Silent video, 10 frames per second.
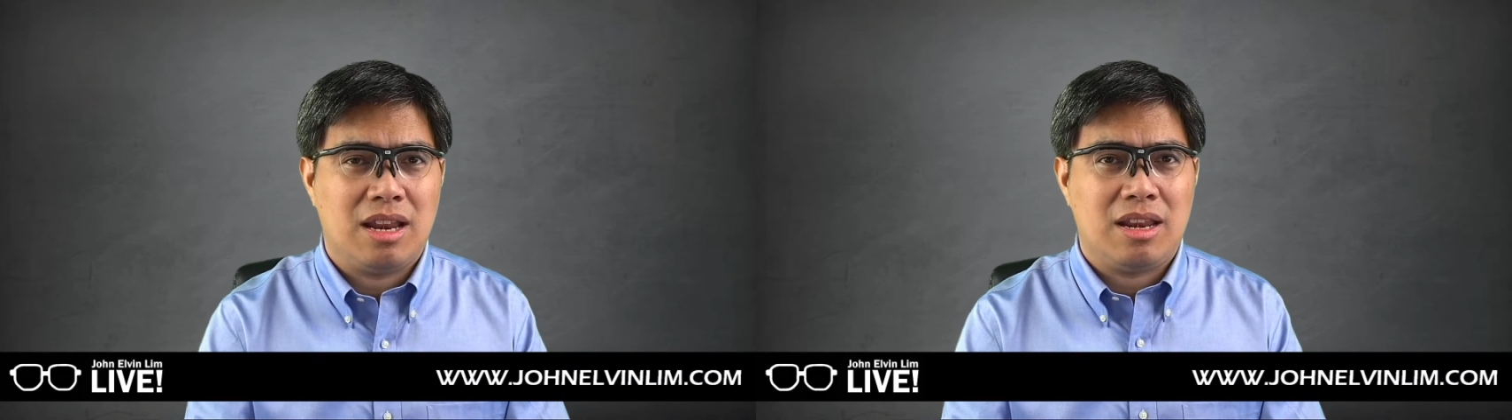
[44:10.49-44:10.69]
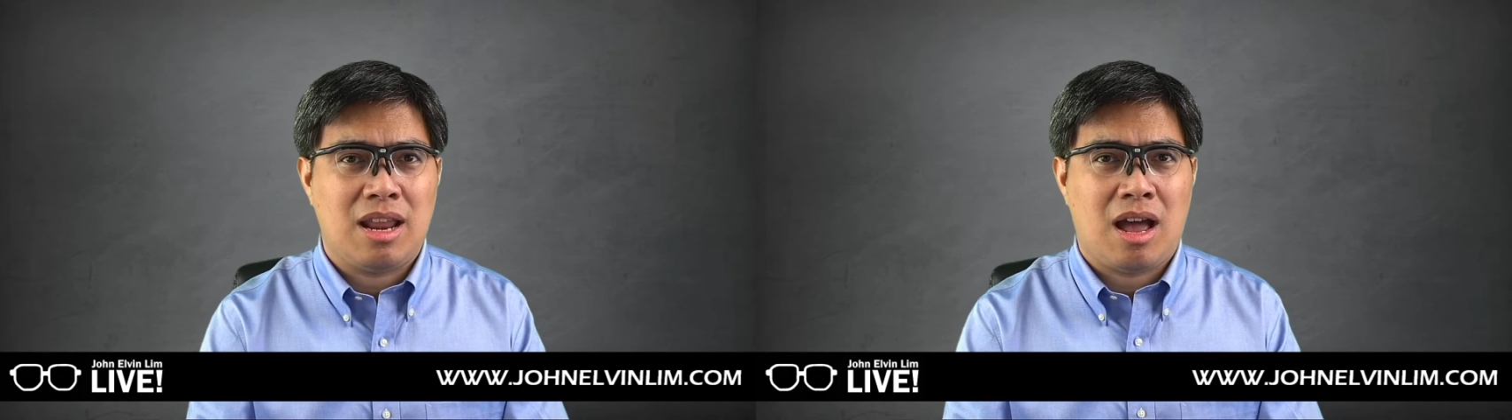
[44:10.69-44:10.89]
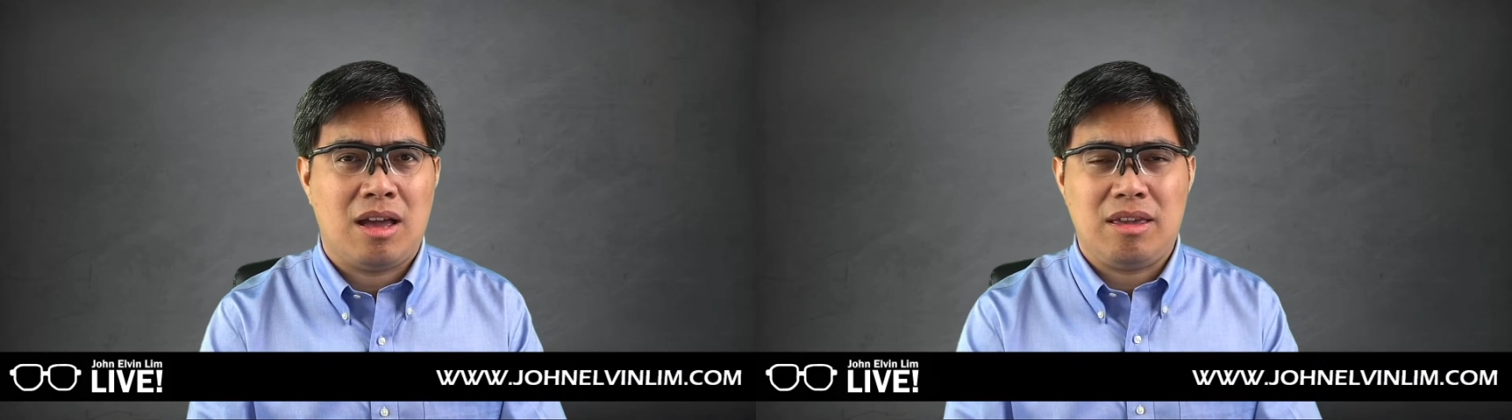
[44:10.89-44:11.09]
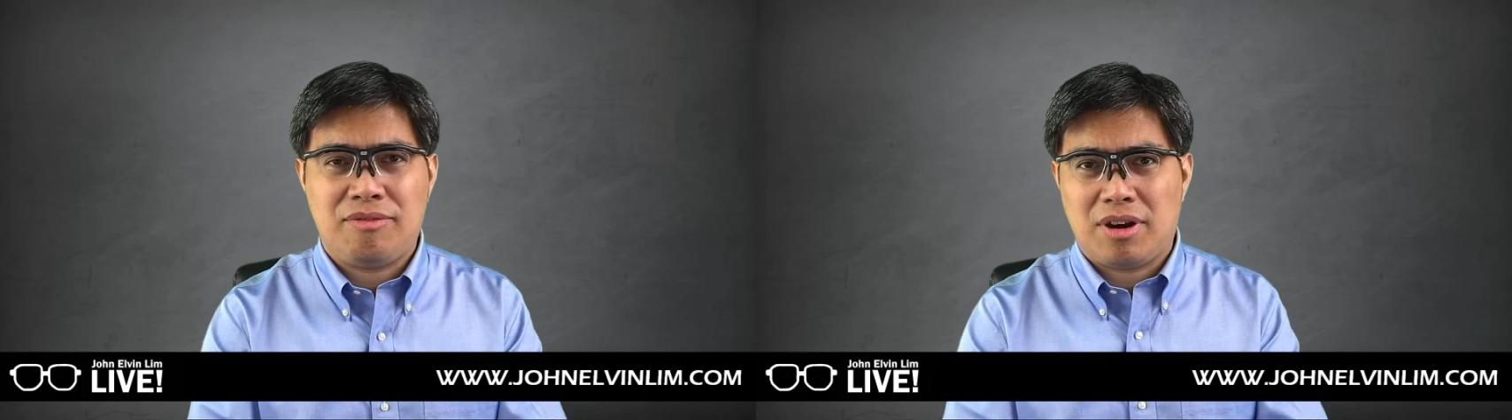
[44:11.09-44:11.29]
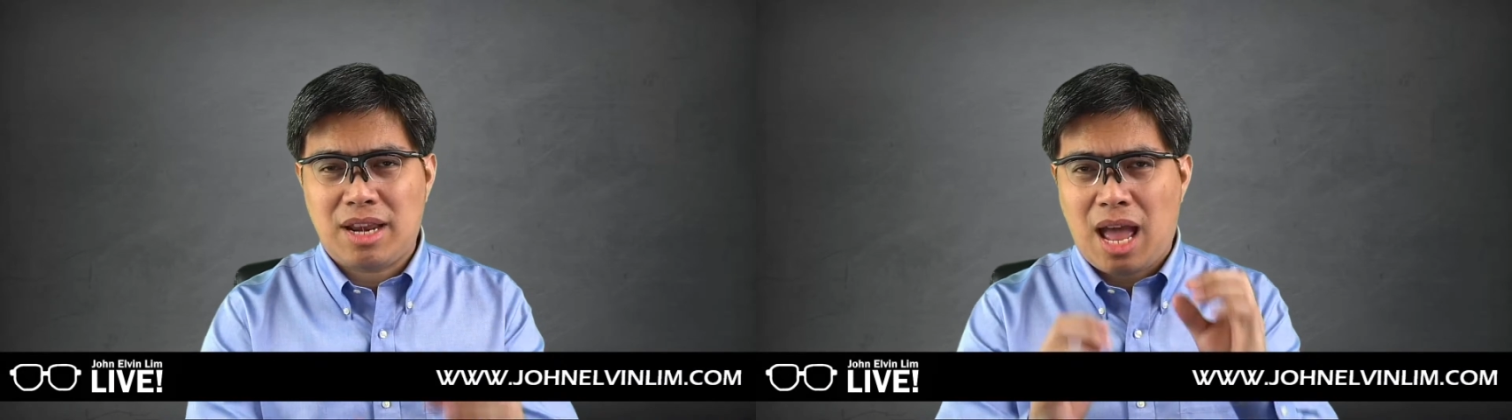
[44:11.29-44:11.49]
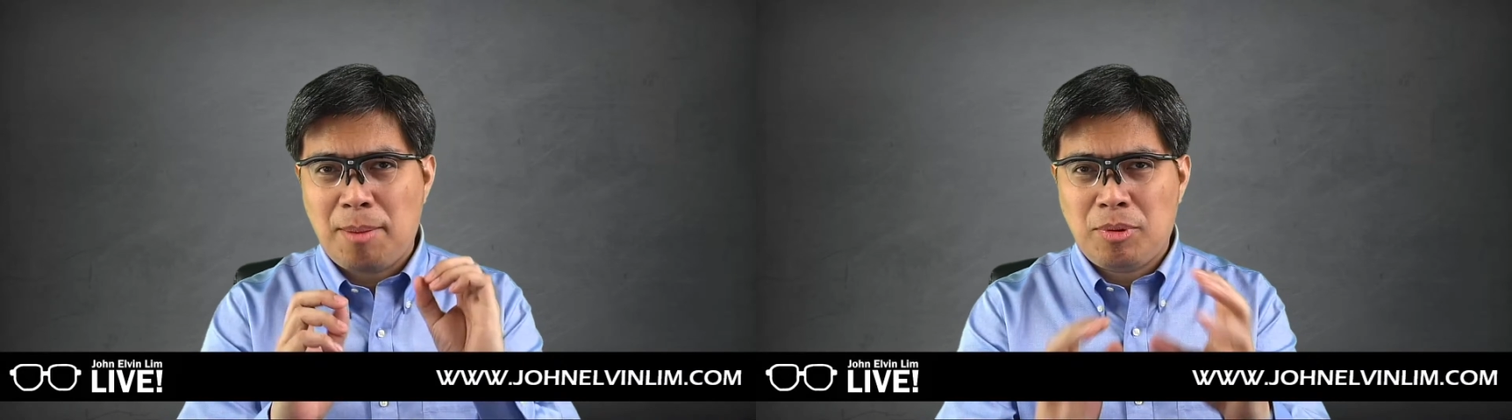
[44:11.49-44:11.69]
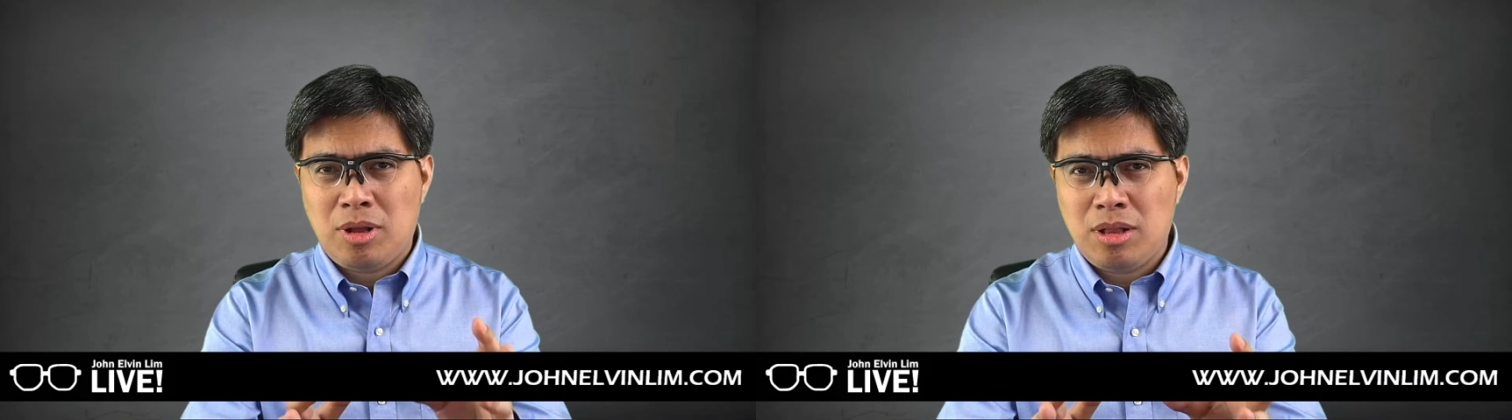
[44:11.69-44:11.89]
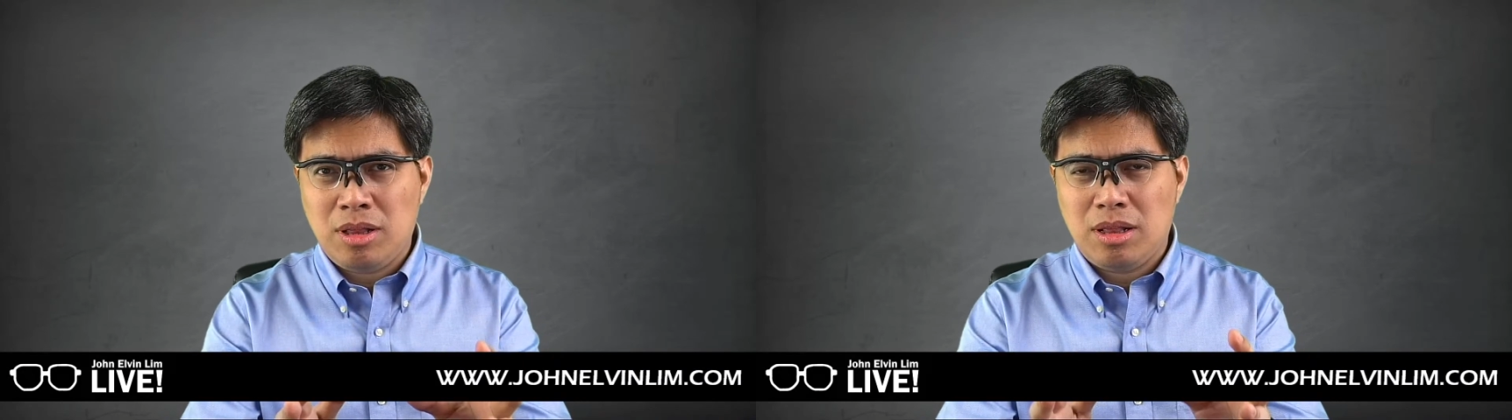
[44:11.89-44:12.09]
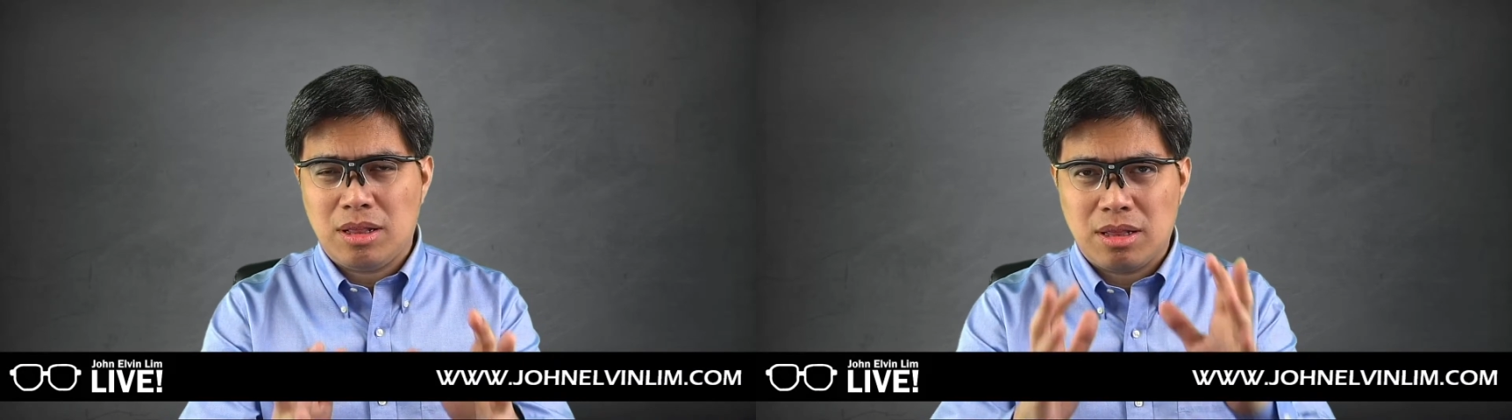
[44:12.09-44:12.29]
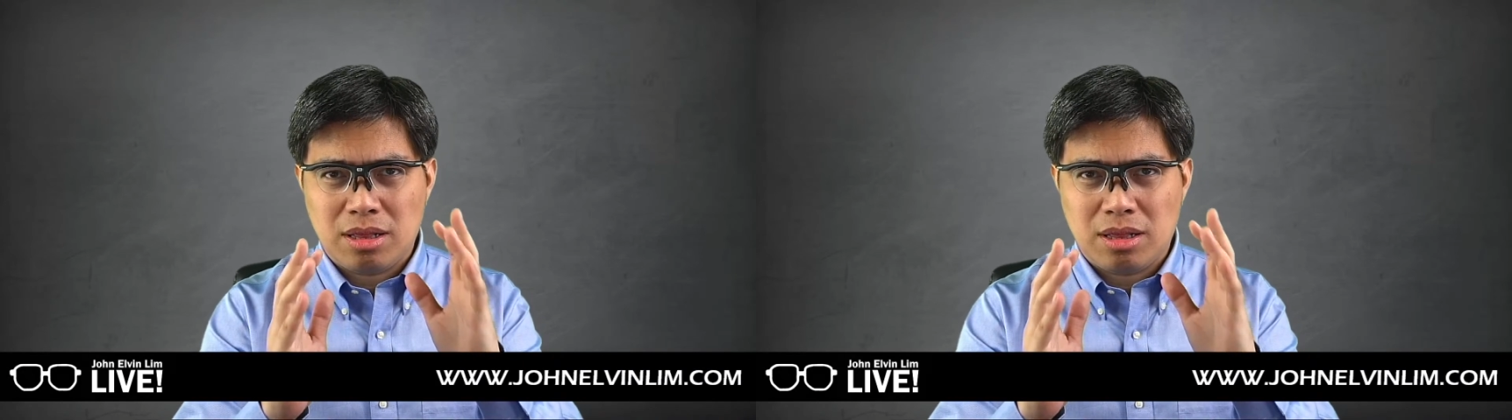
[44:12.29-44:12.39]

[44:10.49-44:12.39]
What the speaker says: now if you're an Apple